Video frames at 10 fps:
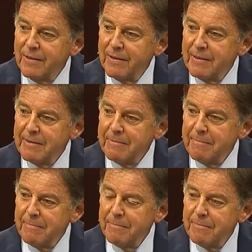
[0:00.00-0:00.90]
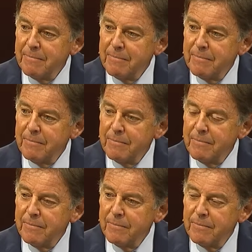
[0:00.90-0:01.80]

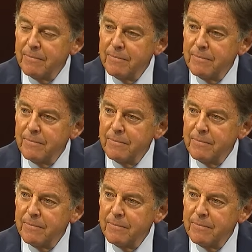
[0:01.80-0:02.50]
No one is speaking in this clip.